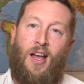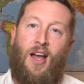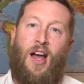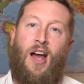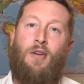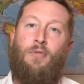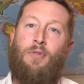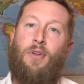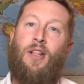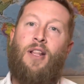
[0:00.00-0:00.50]

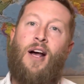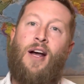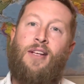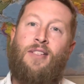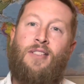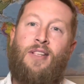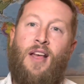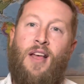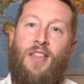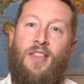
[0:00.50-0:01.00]
I
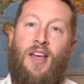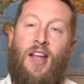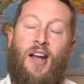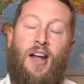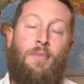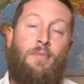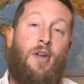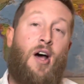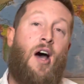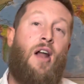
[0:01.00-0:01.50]
realized that
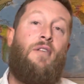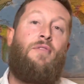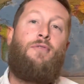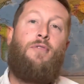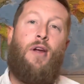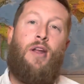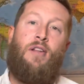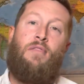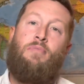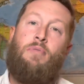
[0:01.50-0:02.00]
I'm not
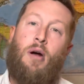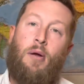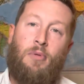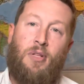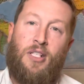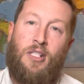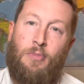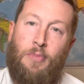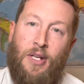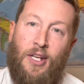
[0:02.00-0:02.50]
afraid of
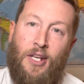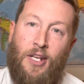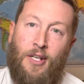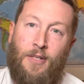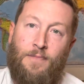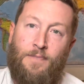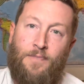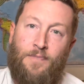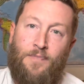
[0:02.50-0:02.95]
public speaking.